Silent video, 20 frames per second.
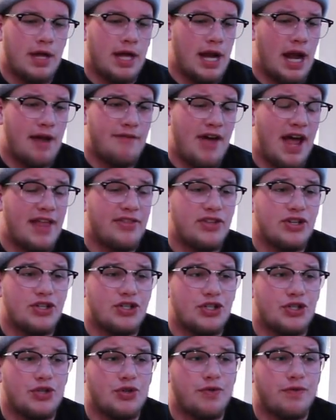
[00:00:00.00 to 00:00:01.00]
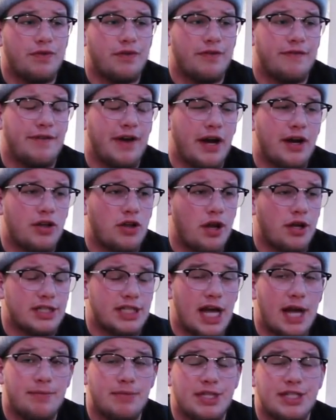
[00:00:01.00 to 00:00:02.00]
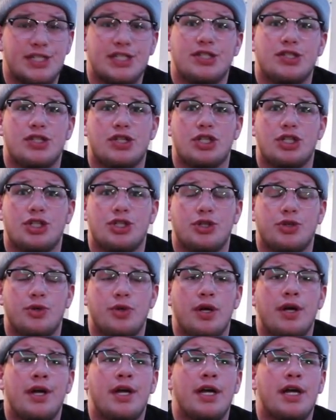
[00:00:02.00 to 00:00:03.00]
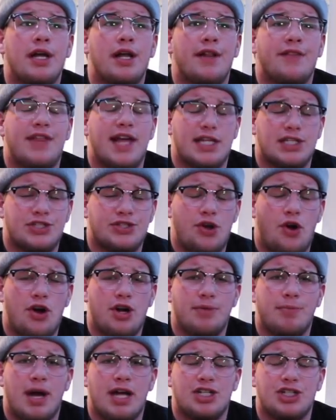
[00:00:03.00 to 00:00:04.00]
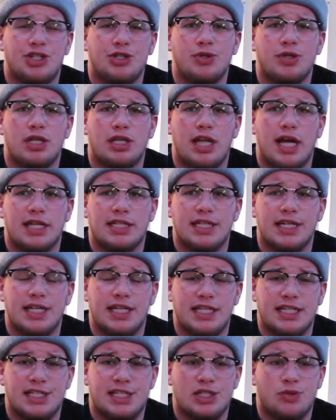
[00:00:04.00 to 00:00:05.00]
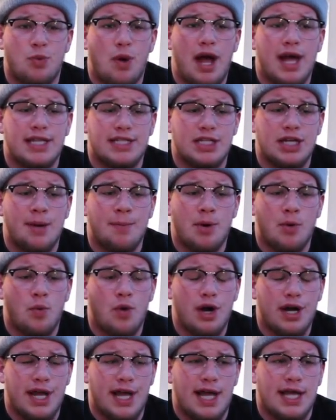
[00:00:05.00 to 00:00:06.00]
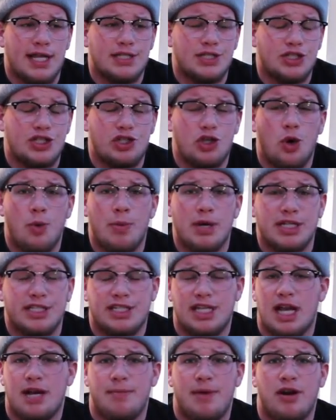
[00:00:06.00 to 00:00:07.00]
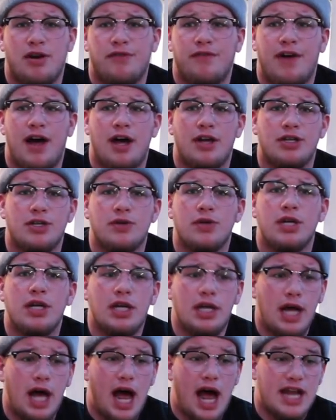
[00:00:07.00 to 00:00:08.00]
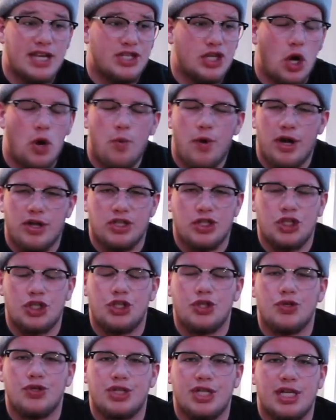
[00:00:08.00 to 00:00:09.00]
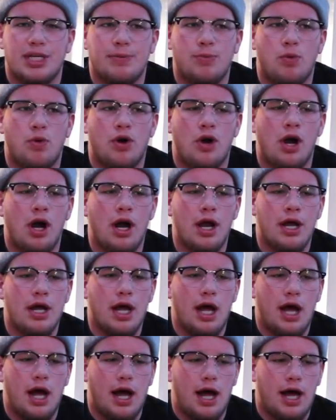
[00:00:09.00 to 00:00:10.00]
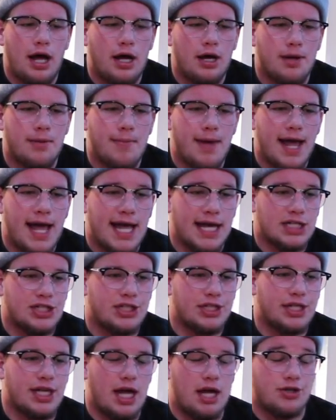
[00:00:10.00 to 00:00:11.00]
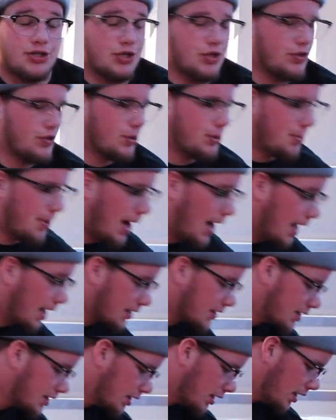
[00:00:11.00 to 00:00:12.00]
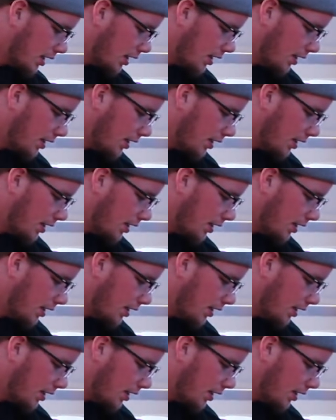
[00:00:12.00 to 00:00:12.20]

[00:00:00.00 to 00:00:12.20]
And I've had this shoe for a very long time. This is the shoe that started my shoe collecting, and this is why it's number 1. It has so much sentimental value. I don't wear these shoes anymore. Actually, I'll show you the box.